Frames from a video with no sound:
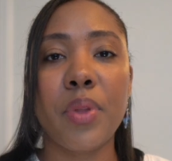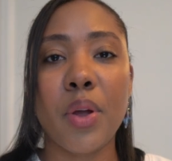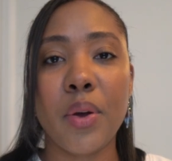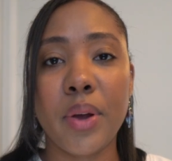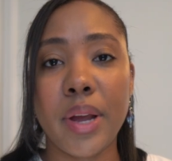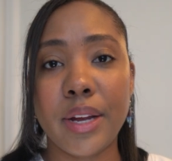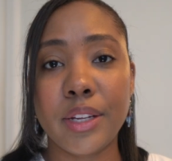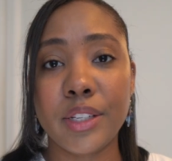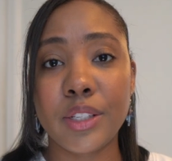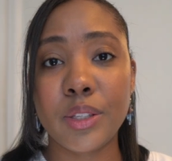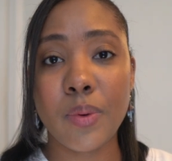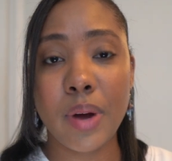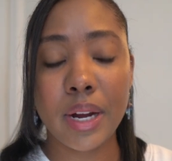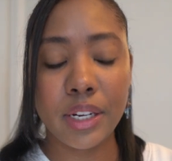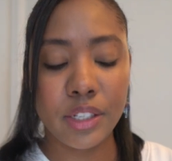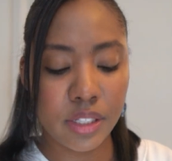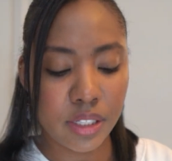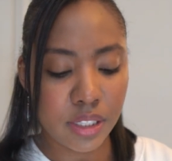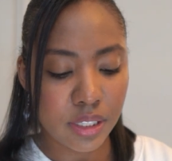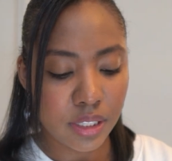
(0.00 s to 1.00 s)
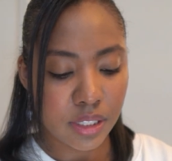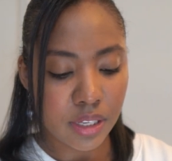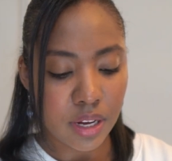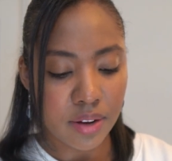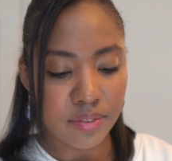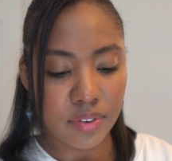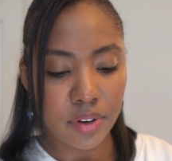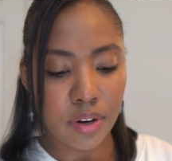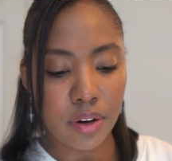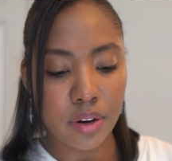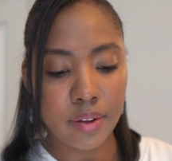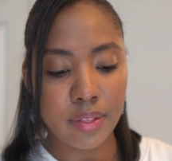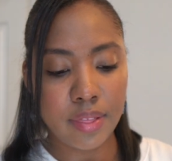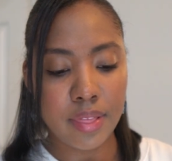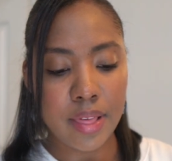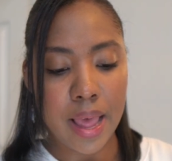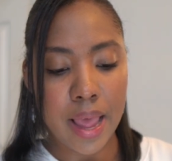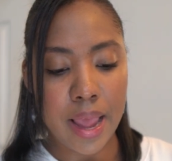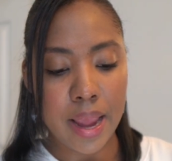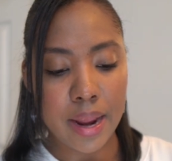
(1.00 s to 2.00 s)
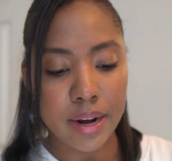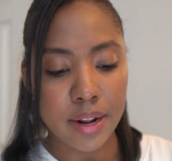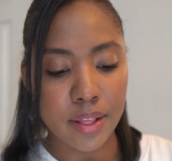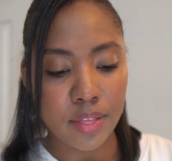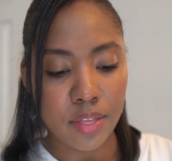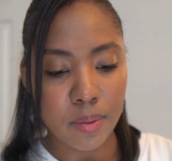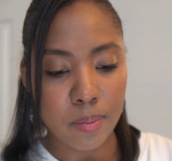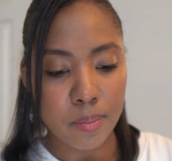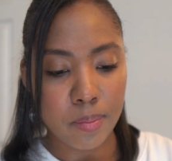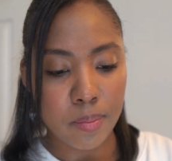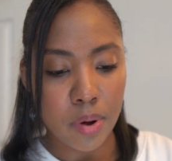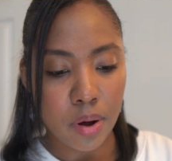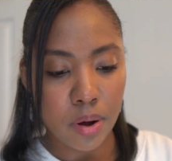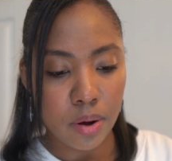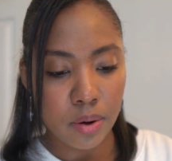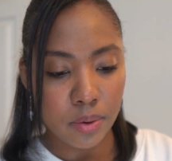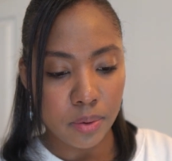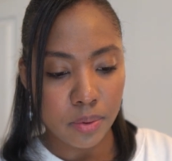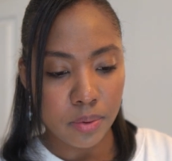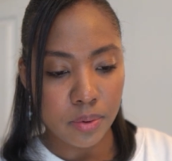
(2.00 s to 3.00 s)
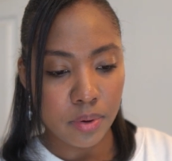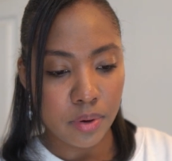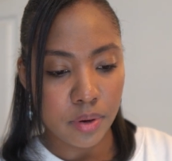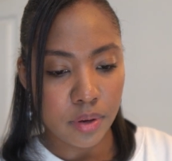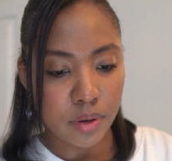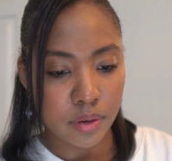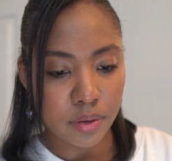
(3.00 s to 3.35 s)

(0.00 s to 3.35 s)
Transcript: Okay, so I just discovered that the bow,